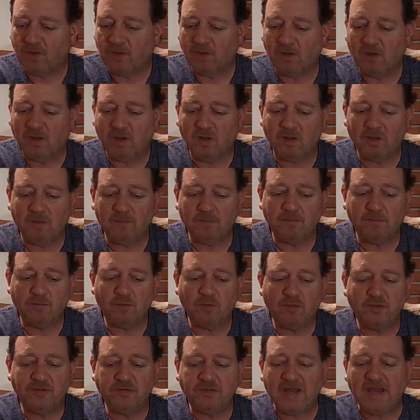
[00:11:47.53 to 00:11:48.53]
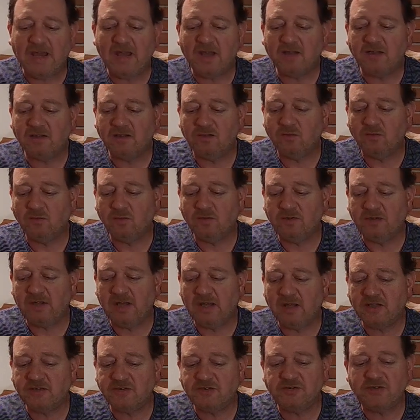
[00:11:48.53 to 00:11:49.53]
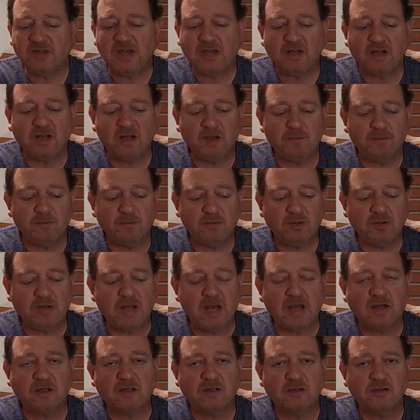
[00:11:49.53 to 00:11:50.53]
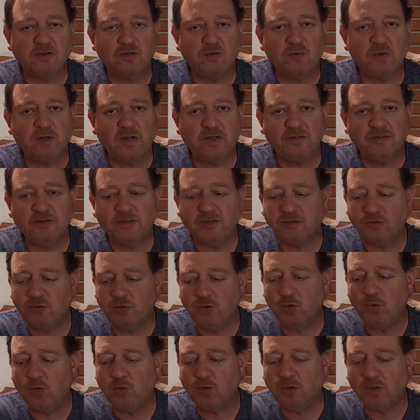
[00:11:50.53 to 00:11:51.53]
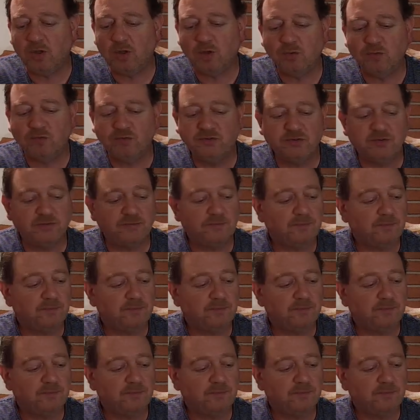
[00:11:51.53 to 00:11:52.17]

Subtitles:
With that setup, you're not going to do anything too close.